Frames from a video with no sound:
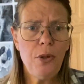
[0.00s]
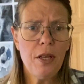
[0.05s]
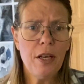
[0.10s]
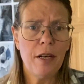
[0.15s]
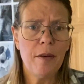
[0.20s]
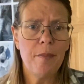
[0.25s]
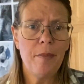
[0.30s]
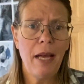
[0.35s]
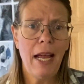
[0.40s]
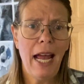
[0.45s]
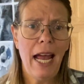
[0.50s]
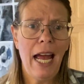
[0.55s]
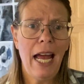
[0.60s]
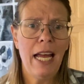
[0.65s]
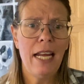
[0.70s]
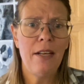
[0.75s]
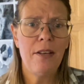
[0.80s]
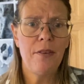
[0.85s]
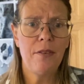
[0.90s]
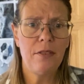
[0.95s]
them.
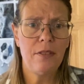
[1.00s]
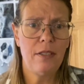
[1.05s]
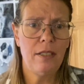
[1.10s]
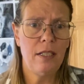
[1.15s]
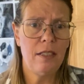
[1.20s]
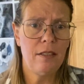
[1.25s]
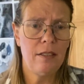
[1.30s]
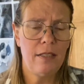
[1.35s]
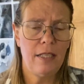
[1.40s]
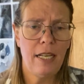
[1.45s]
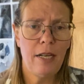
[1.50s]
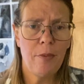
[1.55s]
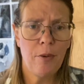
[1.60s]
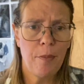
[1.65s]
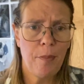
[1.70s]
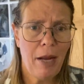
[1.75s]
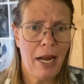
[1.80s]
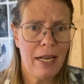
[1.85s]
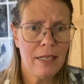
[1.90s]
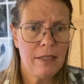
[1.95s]
And since they were
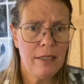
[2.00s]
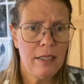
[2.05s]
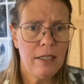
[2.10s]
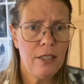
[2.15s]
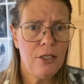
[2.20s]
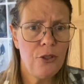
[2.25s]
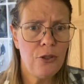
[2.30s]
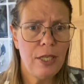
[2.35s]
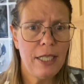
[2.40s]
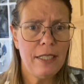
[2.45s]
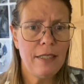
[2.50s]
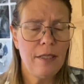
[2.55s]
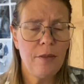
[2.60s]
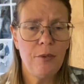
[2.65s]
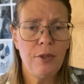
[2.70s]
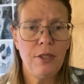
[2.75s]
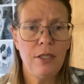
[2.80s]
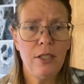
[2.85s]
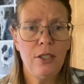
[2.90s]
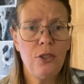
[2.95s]
passing the drinks, it
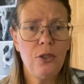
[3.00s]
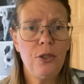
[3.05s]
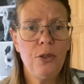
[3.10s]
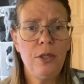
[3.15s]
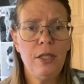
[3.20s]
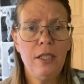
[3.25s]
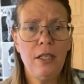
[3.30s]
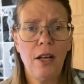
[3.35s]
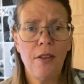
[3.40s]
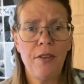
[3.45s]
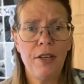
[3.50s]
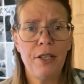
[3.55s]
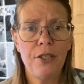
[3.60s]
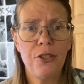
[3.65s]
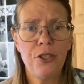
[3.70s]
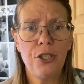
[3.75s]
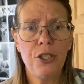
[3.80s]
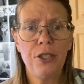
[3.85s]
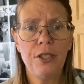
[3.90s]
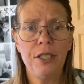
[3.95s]
was included on their
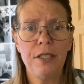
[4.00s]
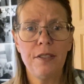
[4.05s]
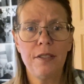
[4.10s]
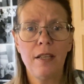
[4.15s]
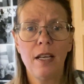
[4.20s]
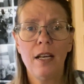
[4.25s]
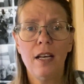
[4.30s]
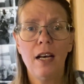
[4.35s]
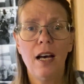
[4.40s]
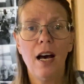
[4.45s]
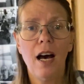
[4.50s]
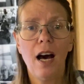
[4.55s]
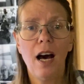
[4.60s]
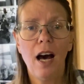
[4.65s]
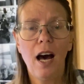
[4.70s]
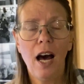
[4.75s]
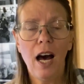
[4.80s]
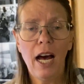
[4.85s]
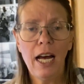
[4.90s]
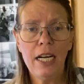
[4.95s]
insurance.
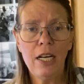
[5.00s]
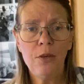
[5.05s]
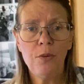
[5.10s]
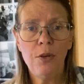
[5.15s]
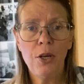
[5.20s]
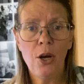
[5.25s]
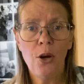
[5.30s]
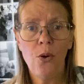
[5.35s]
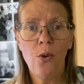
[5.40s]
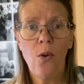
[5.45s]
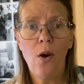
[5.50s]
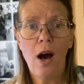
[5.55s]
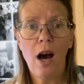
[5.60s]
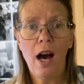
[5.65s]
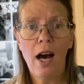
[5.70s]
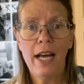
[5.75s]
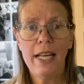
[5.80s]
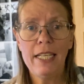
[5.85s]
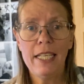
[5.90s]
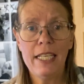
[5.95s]
I don't know.
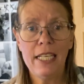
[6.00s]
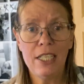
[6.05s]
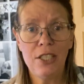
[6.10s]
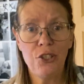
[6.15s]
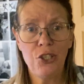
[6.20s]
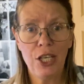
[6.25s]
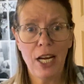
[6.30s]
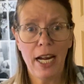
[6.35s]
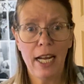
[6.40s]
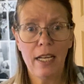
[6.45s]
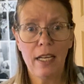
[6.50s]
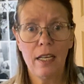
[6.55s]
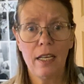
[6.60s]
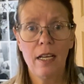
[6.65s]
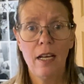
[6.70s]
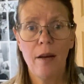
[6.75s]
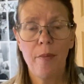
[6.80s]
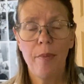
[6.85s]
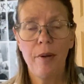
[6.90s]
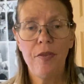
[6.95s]
I didn't check.
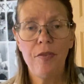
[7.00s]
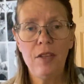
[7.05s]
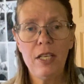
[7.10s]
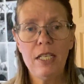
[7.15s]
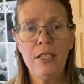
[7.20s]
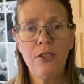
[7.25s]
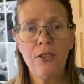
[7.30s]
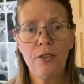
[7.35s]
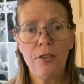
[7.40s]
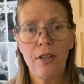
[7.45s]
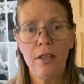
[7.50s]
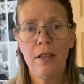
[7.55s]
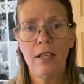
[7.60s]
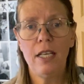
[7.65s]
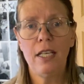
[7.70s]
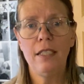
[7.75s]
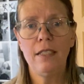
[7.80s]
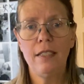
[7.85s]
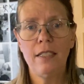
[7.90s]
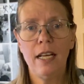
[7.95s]
But these are the
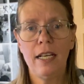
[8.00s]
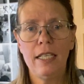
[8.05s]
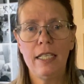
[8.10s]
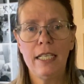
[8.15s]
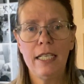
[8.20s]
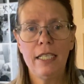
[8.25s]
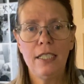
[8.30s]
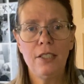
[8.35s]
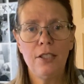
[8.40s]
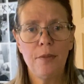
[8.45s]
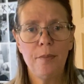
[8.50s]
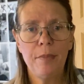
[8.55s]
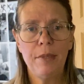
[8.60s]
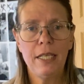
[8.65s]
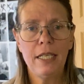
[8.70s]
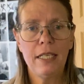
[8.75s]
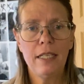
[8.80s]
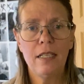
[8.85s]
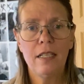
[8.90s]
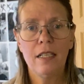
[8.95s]
things that need to
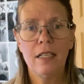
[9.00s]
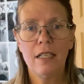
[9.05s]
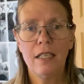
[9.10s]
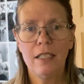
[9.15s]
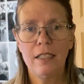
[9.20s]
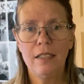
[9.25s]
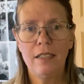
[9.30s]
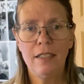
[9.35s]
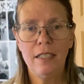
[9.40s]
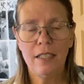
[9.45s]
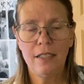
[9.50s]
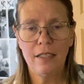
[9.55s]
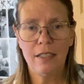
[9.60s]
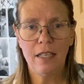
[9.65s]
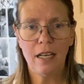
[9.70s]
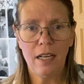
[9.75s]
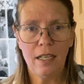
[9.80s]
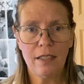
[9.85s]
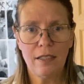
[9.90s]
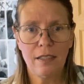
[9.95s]
be
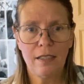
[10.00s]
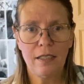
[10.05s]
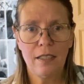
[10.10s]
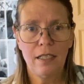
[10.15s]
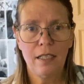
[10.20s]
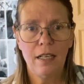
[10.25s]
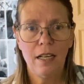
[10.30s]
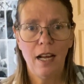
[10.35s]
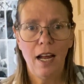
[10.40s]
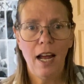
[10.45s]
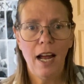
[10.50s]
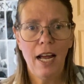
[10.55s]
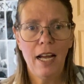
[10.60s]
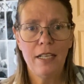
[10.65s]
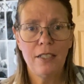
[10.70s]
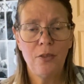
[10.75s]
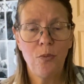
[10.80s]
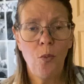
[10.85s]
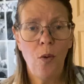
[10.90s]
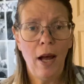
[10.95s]
discussed
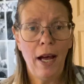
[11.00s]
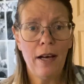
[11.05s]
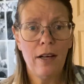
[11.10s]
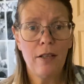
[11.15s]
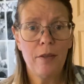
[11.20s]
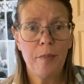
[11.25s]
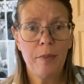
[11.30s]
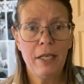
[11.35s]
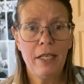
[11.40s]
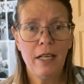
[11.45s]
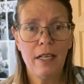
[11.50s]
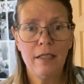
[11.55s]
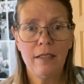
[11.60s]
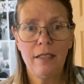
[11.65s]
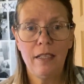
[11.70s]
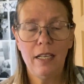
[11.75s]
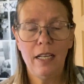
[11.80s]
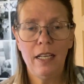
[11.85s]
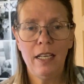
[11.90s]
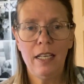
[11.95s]
as well, because
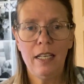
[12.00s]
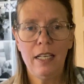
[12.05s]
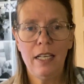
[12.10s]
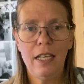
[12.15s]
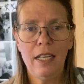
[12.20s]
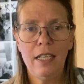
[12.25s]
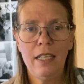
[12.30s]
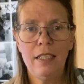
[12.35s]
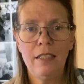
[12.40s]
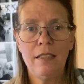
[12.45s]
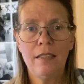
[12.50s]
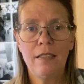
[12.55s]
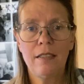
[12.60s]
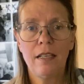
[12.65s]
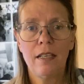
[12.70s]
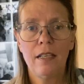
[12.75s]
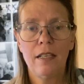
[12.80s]
it is